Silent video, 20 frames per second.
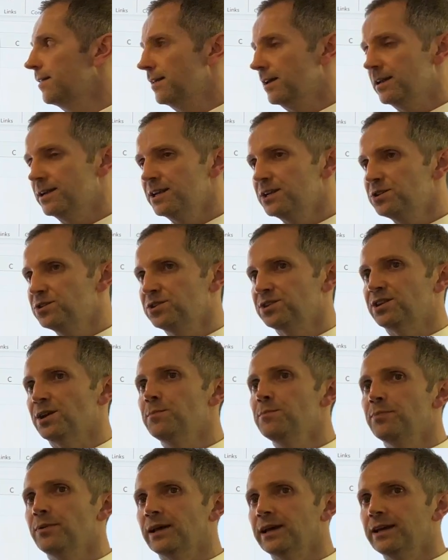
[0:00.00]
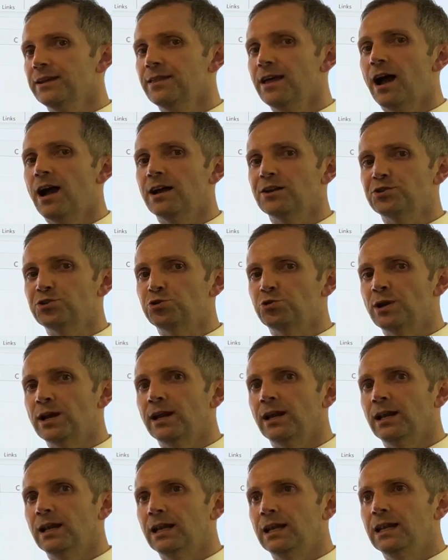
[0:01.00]
It is simply that
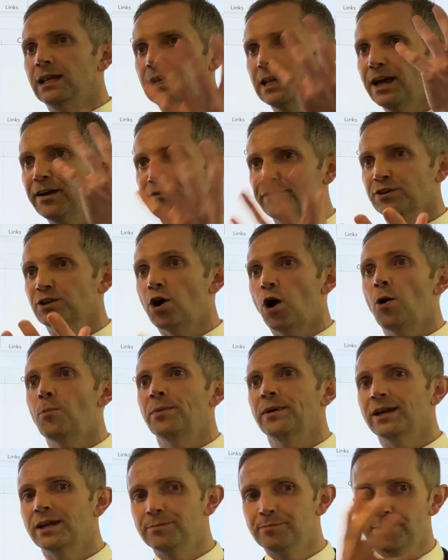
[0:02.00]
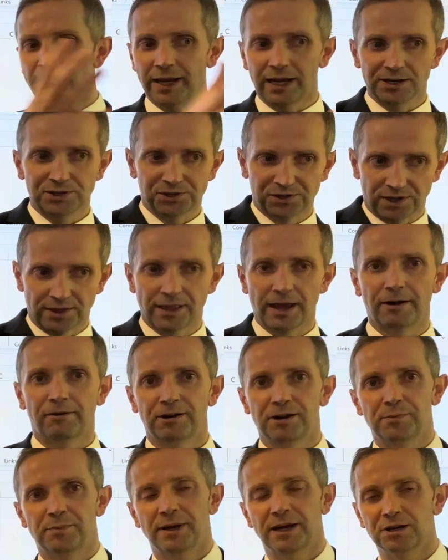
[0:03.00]
straight lift, copy and paste, and there
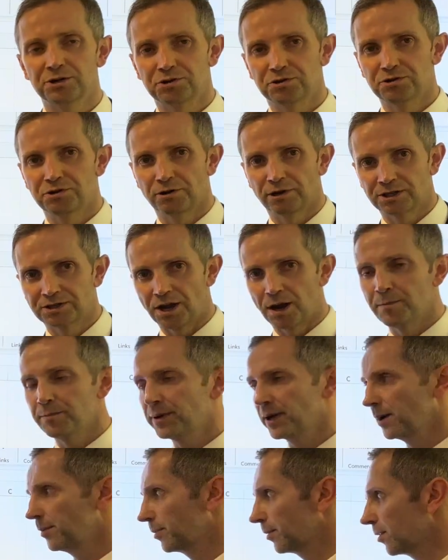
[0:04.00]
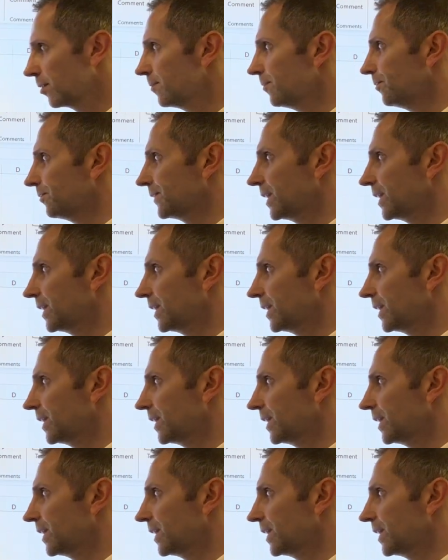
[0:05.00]
it appears on your exam paper.